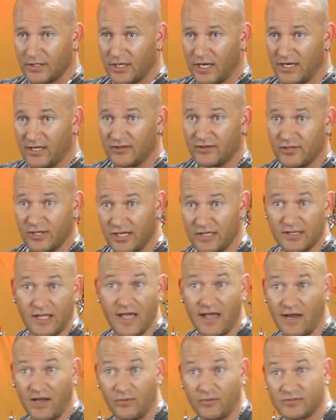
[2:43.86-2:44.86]
anything like
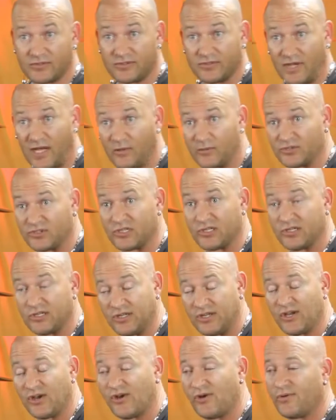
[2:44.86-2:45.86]
that, I was good
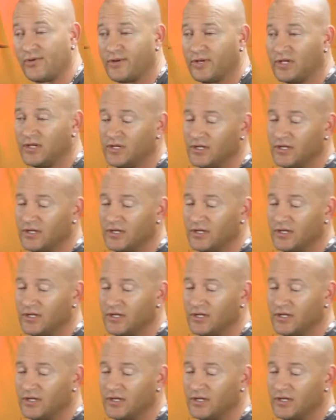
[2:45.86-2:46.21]
to go.